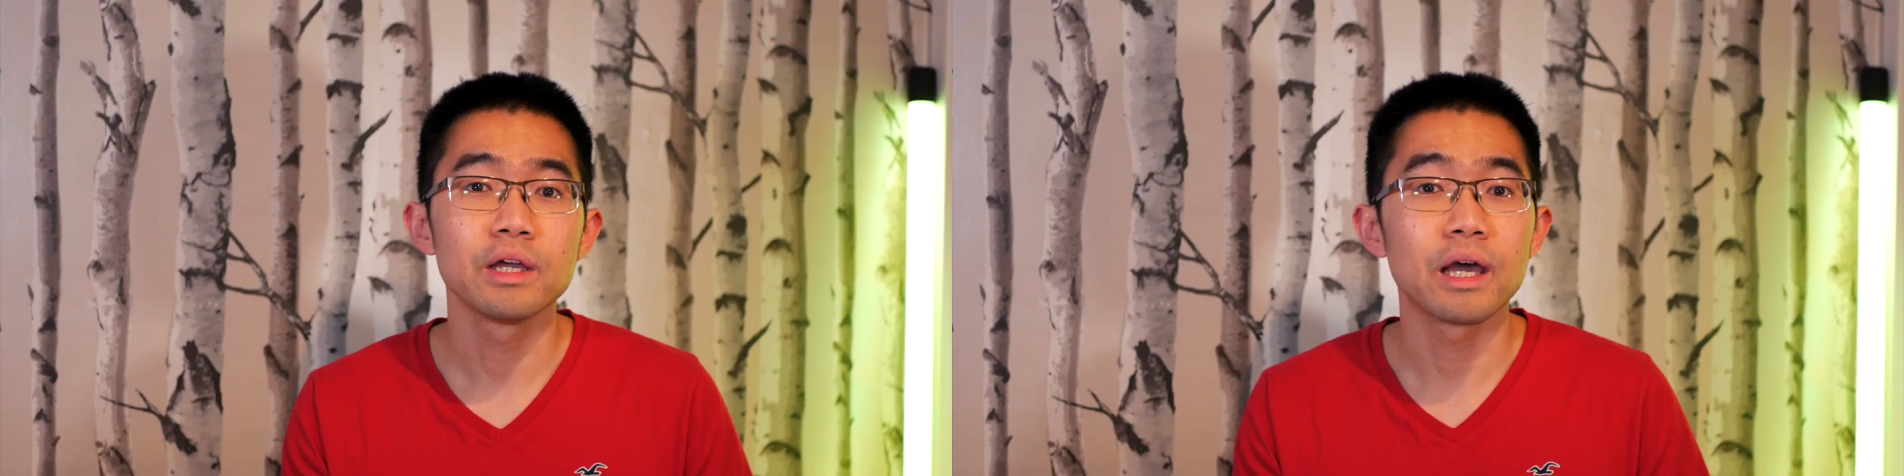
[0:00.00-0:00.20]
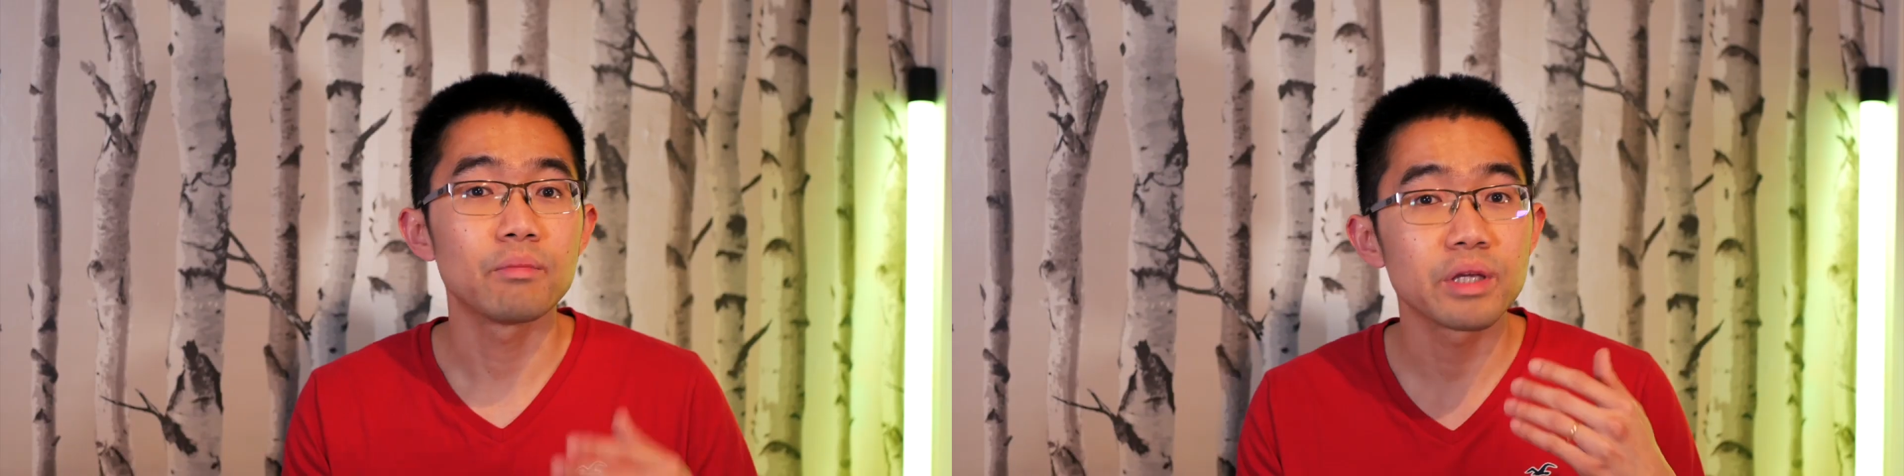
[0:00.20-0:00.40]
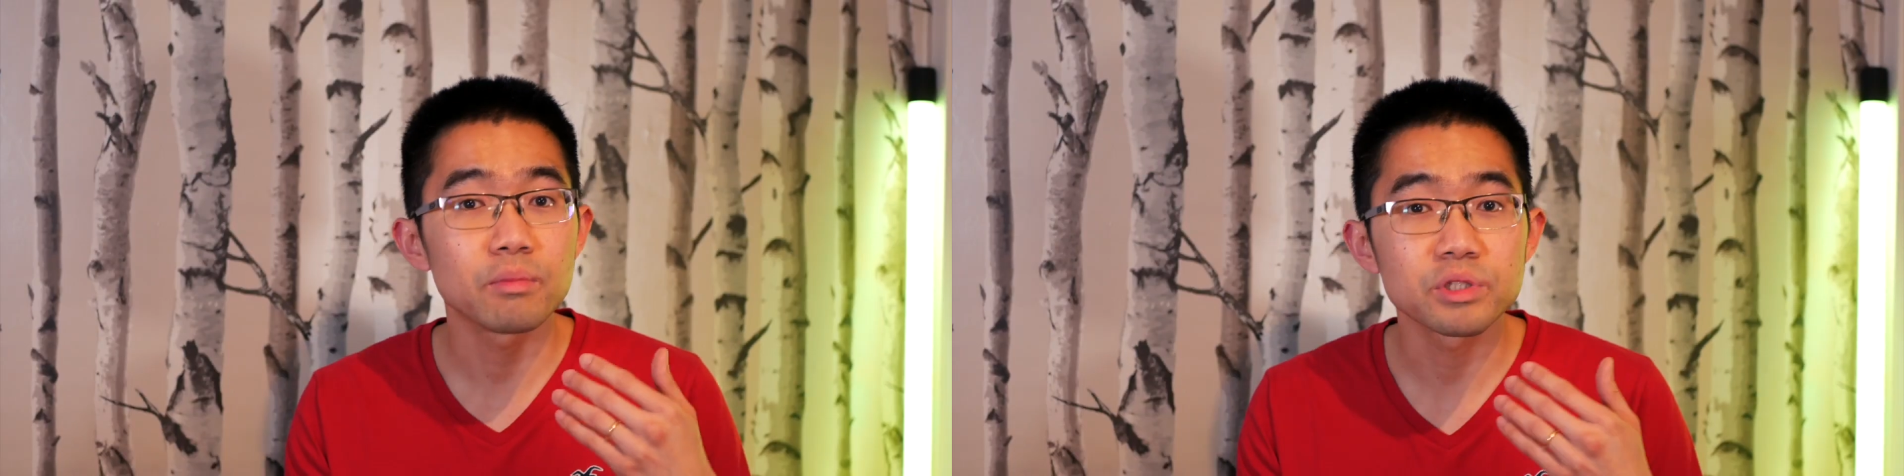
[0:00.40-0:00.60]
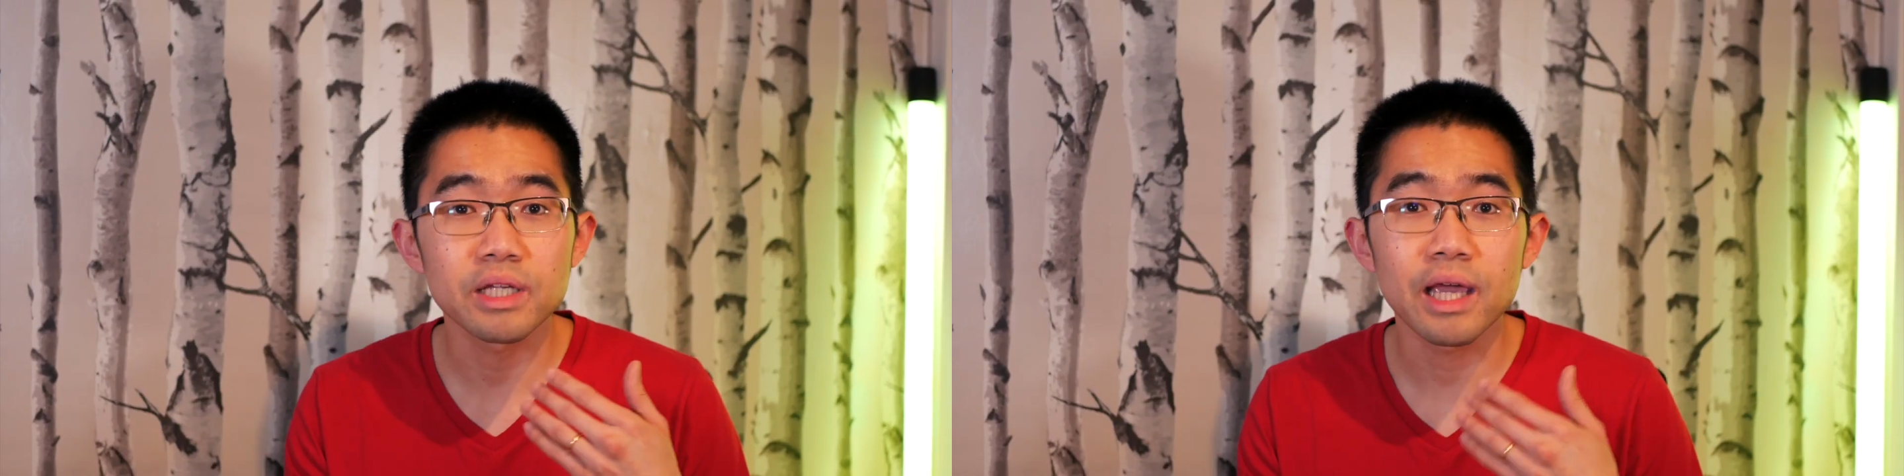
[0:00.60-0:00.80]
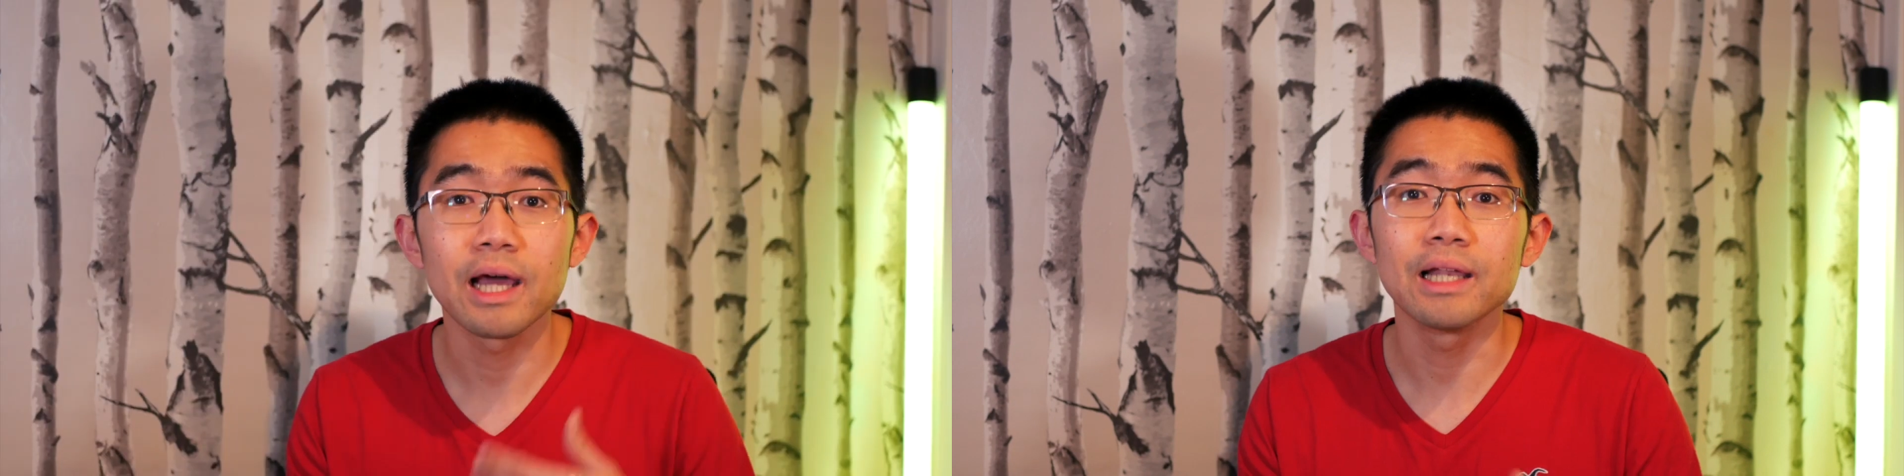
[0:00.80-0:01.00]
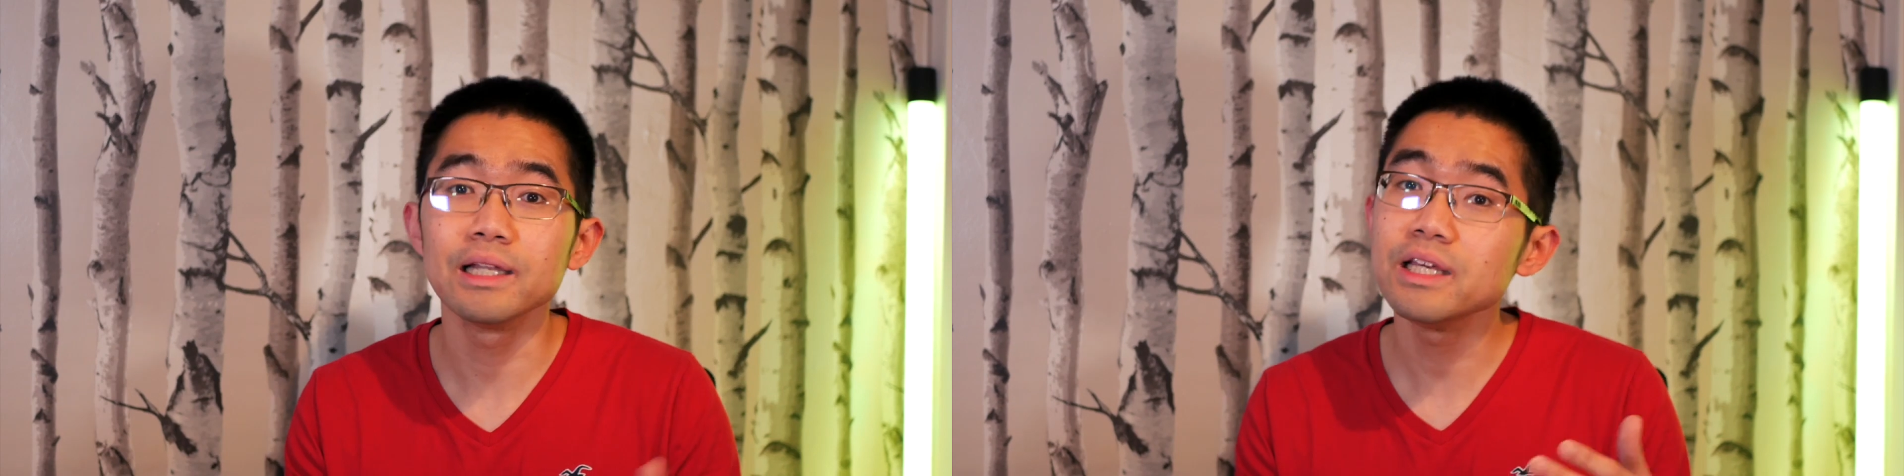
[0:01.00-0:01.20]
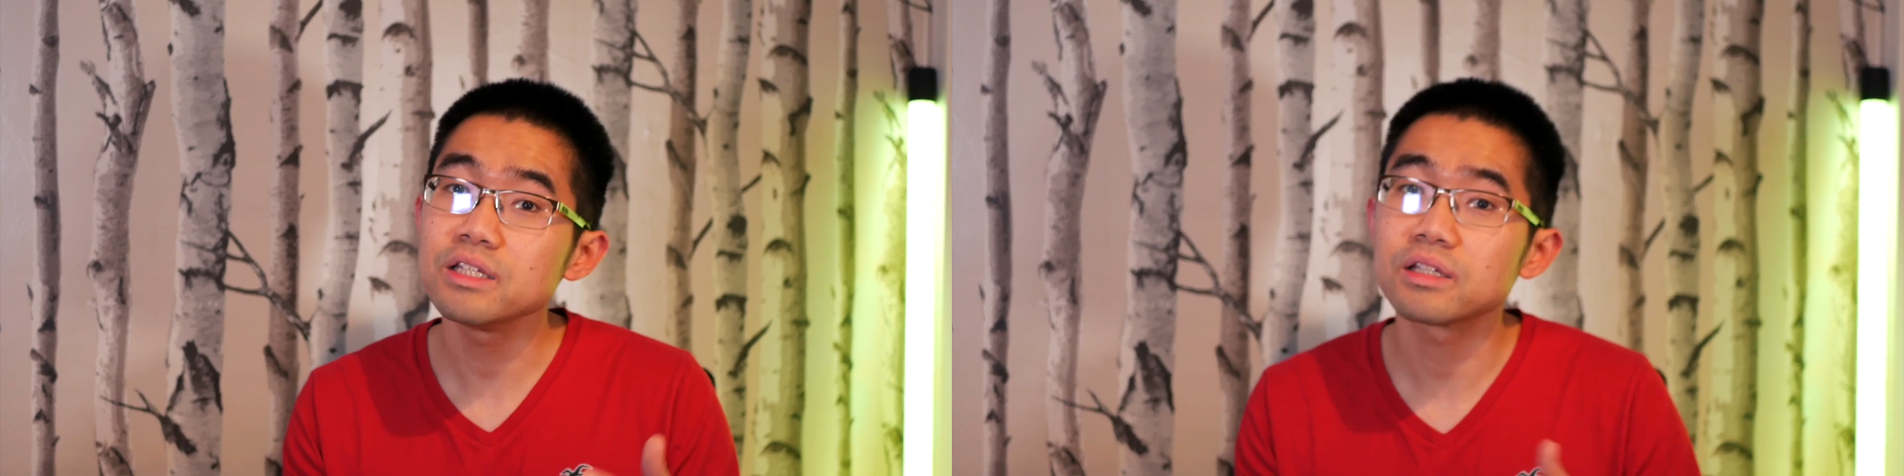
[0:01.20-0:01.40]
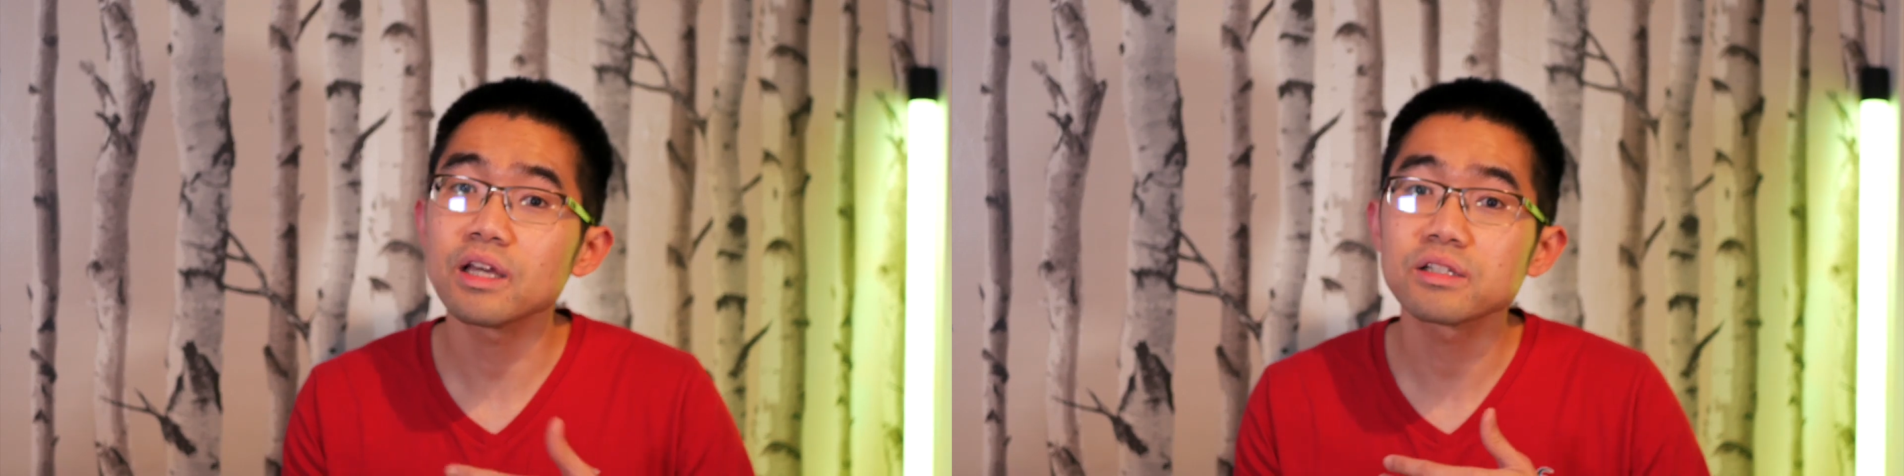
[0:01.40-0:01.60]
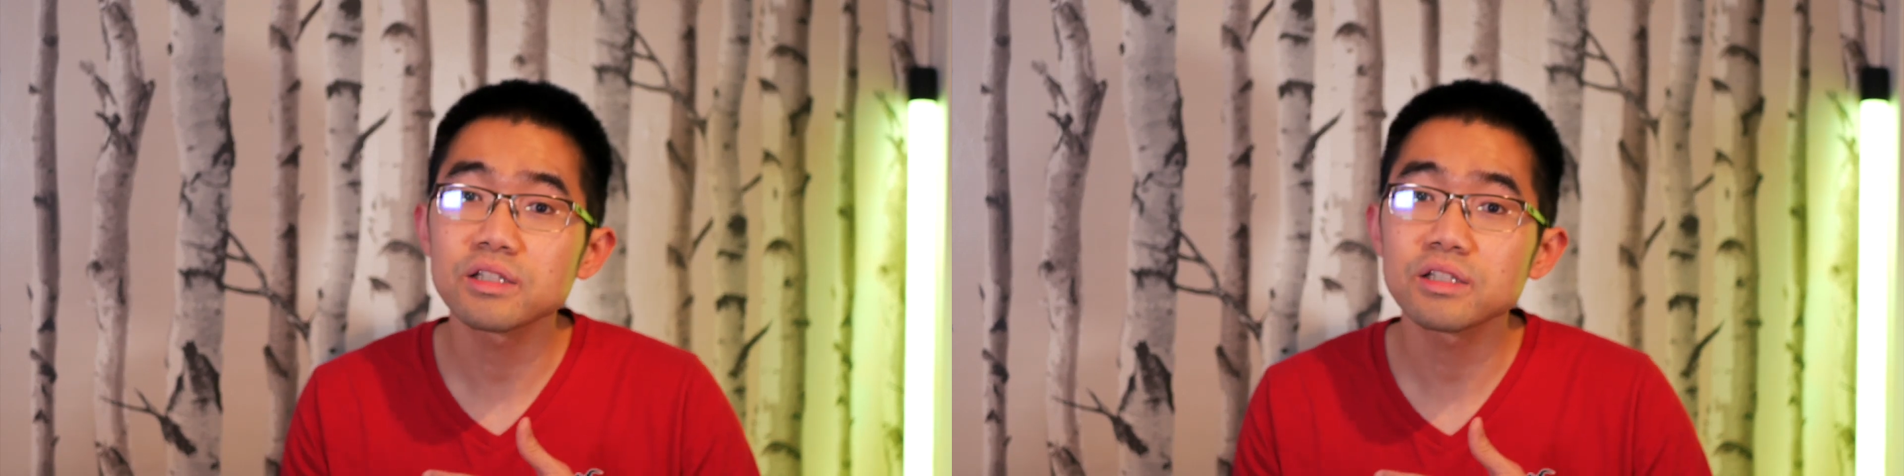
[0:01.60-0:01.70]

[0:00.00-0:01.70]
and be able to at least get